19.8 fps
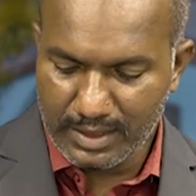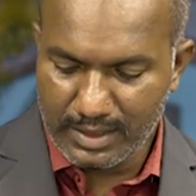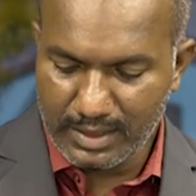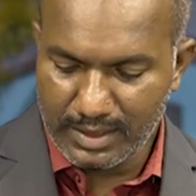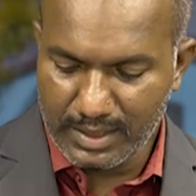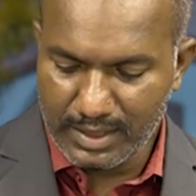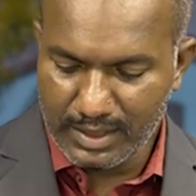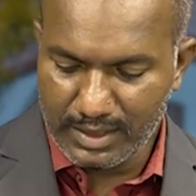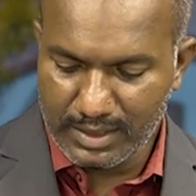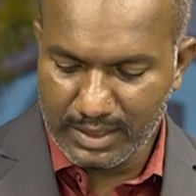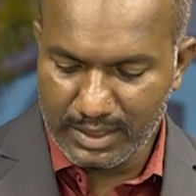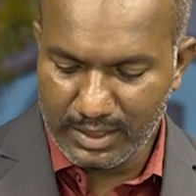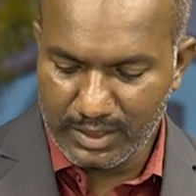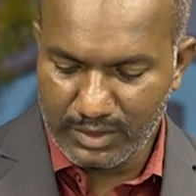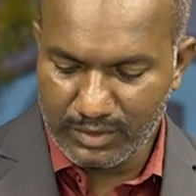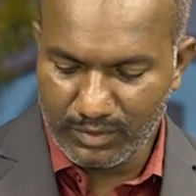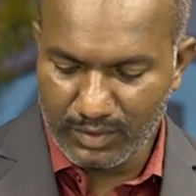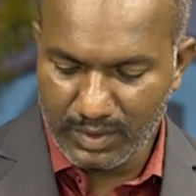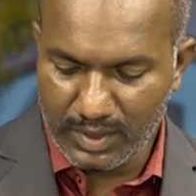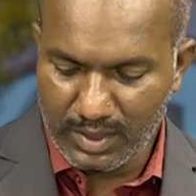this
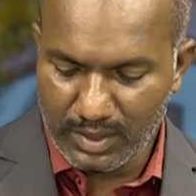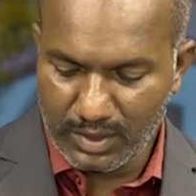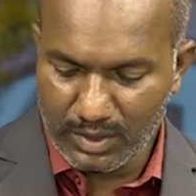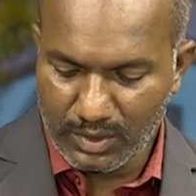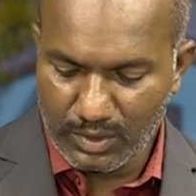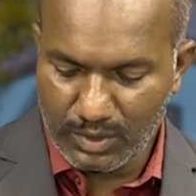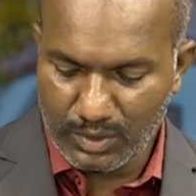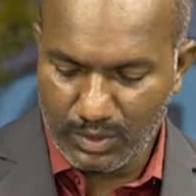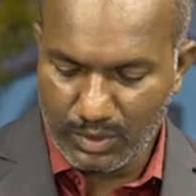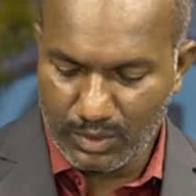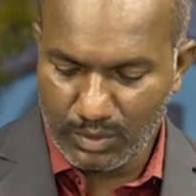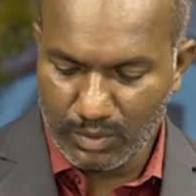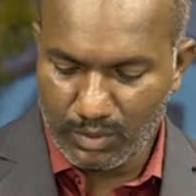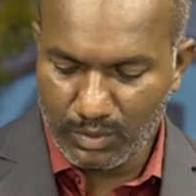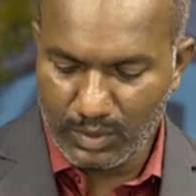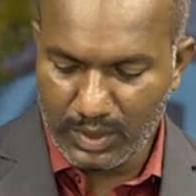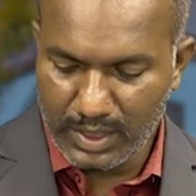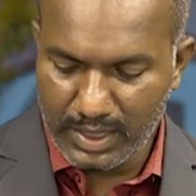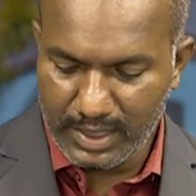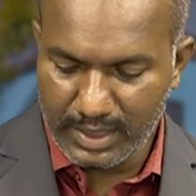is 1,
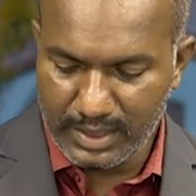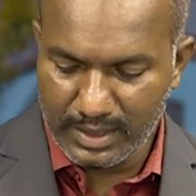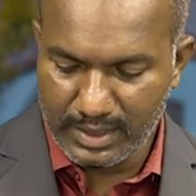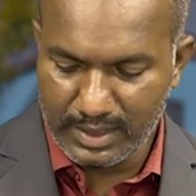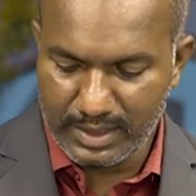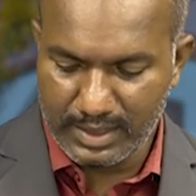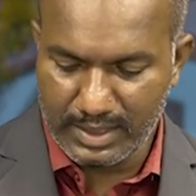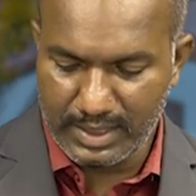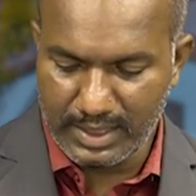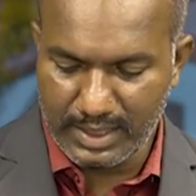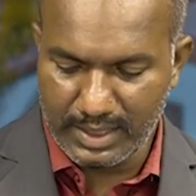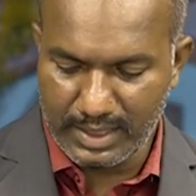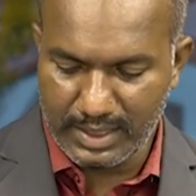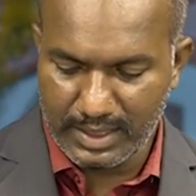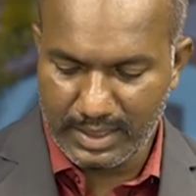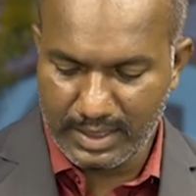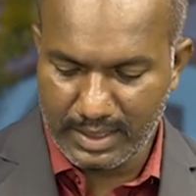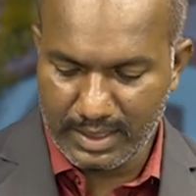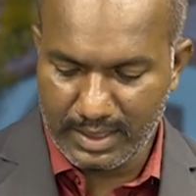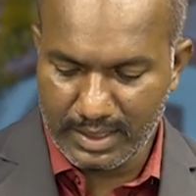2 and 3.
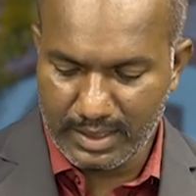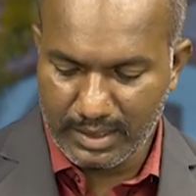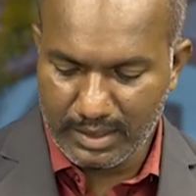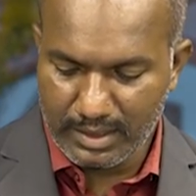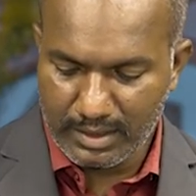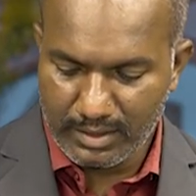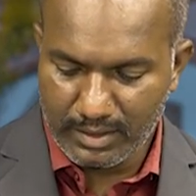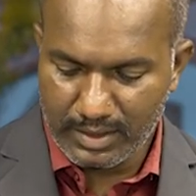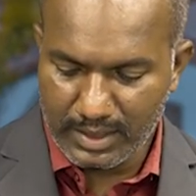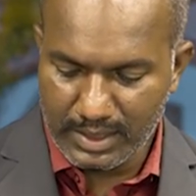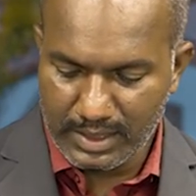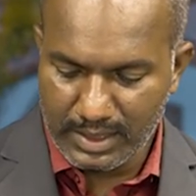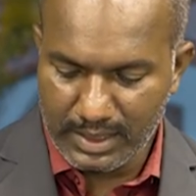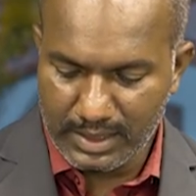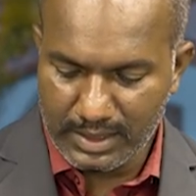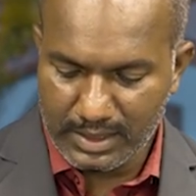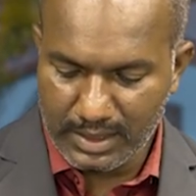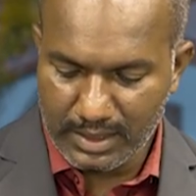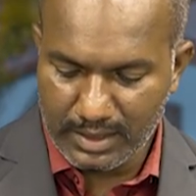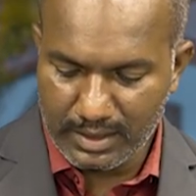Okay,
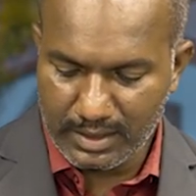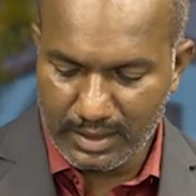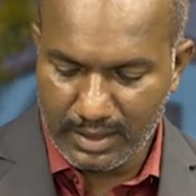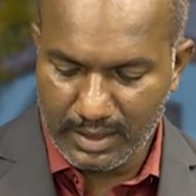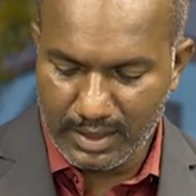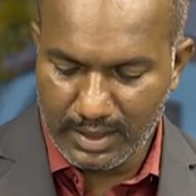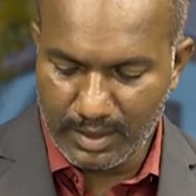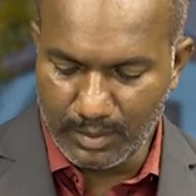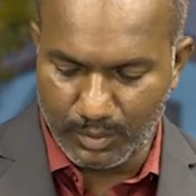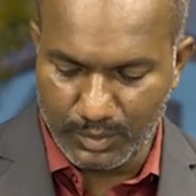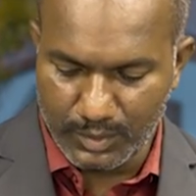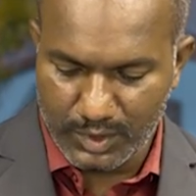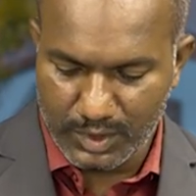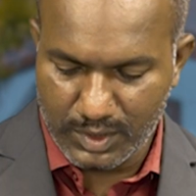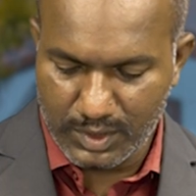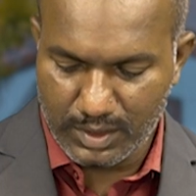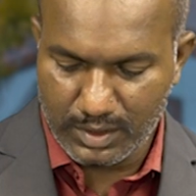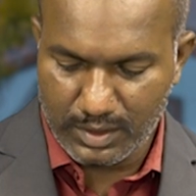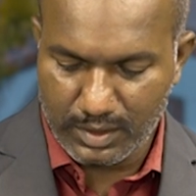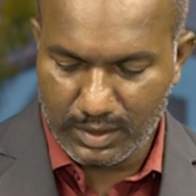these are the
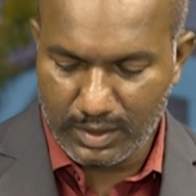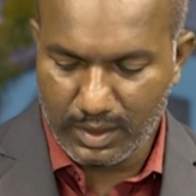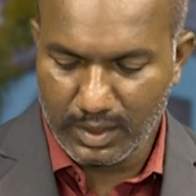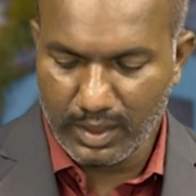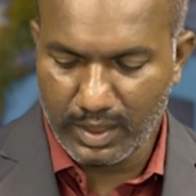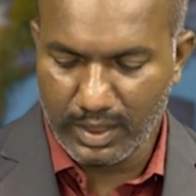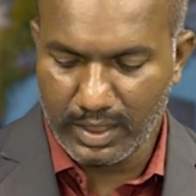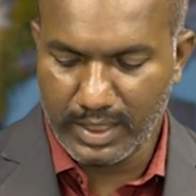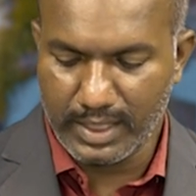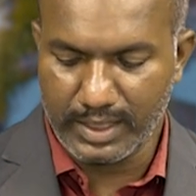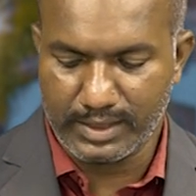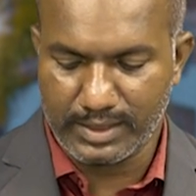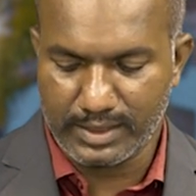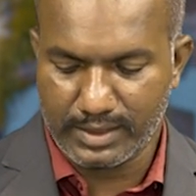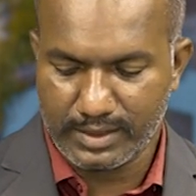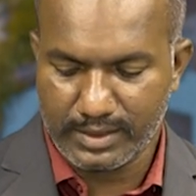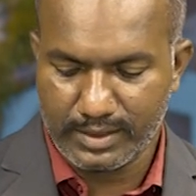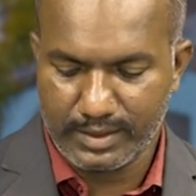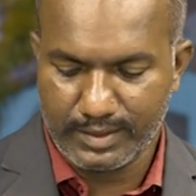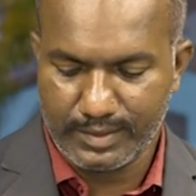limbs or
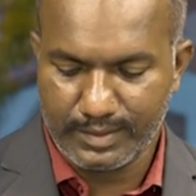legs.